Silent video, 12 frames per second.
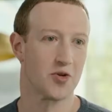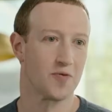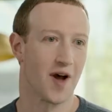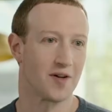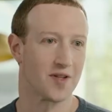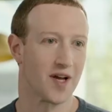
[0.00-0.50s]

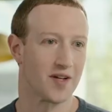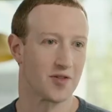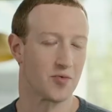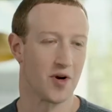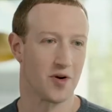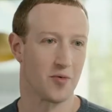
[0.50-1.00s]
you've outlined,
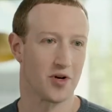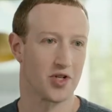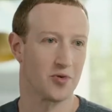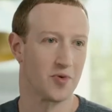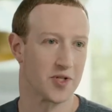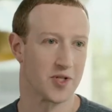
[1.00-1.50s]
where
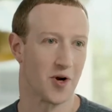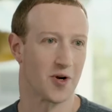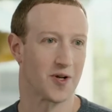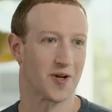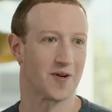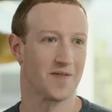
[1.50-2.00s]
should we
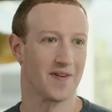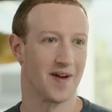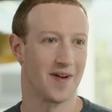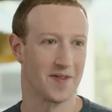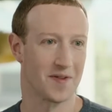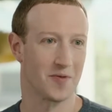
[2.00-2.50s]
start here? I
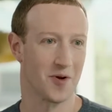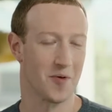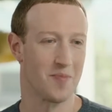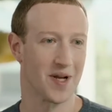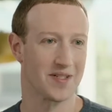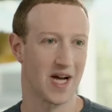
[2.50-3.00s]
mean, I think one of the
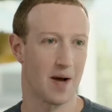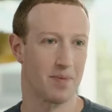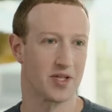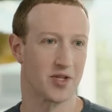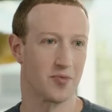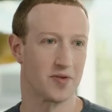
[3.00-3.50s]
big
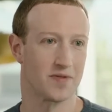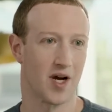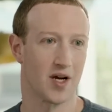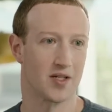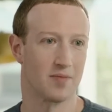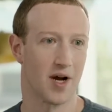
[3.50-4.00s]
topics that we've
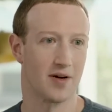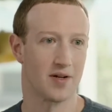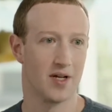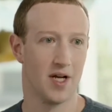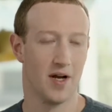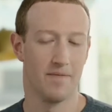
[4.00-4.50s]
talked
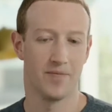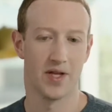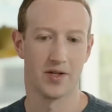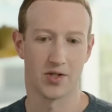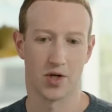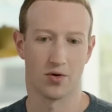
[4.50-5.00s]
about
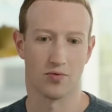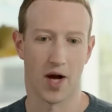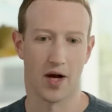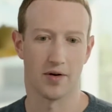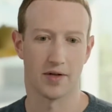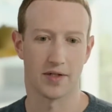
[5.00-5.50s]
is
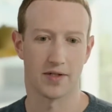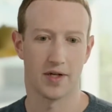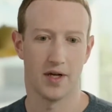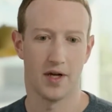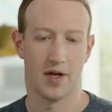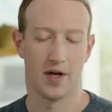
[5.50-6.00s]
around
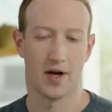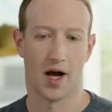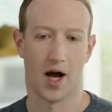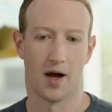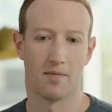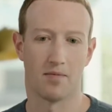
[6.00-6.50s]

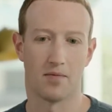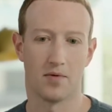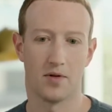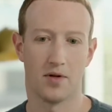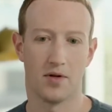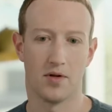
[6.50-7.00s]

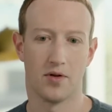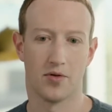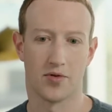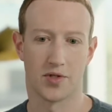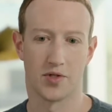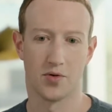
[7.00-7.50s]

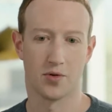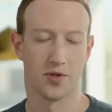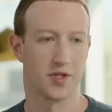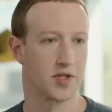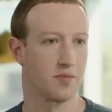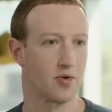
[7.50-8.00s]
this
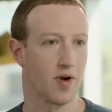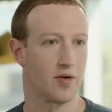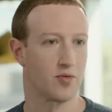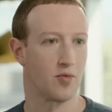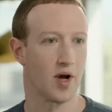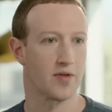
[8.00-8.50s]
dualism
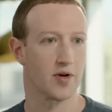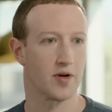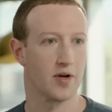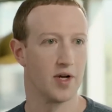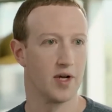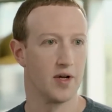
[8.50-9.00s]
around
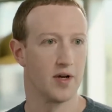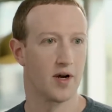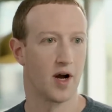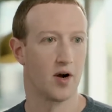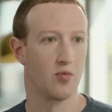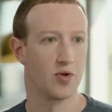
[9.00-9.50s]
whether,
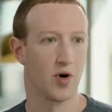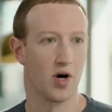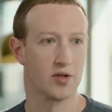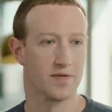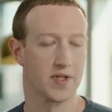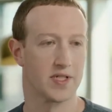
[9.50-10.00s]
with all of